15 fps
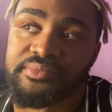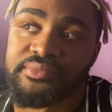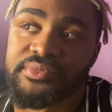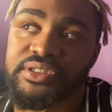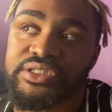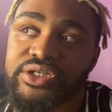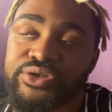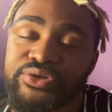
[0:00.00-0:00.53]

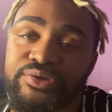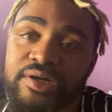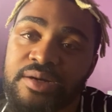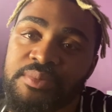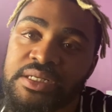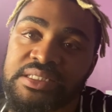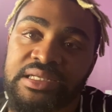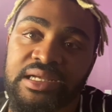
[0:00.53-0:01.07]
So you
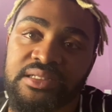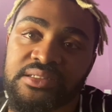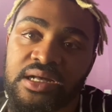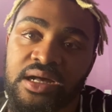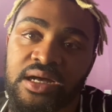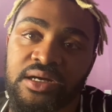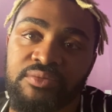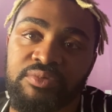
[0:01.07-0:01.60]
come on
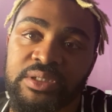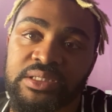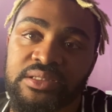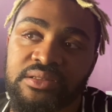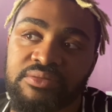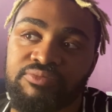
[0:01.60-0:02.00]
TikTok with